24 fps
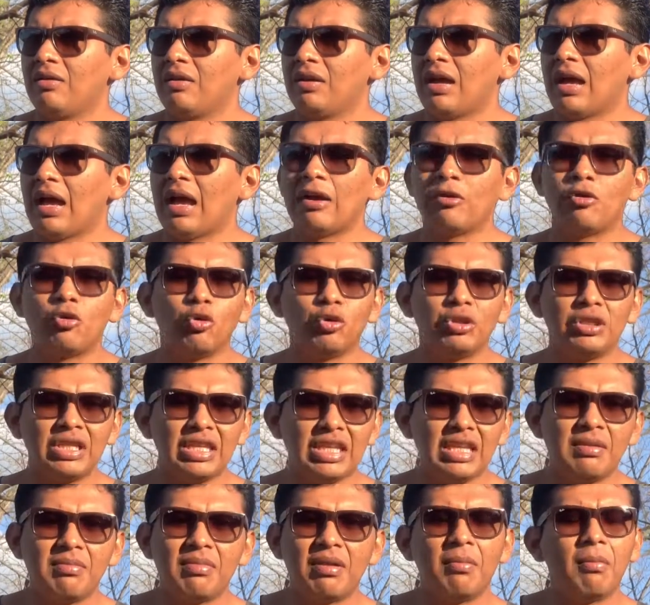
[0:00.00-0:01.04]
a good
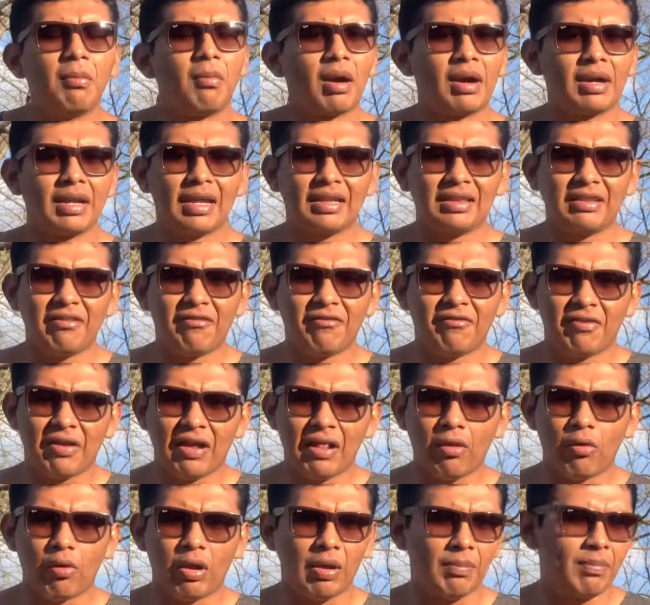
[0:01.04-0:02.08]
email marketing
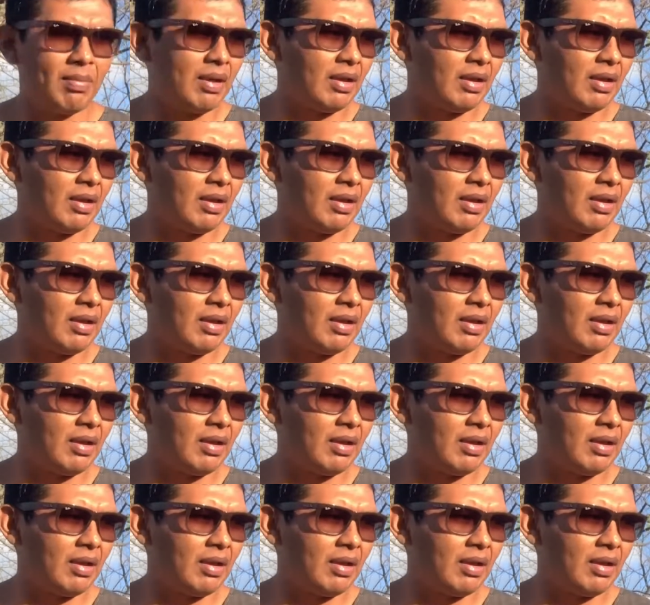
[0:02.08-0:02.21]
follow-up,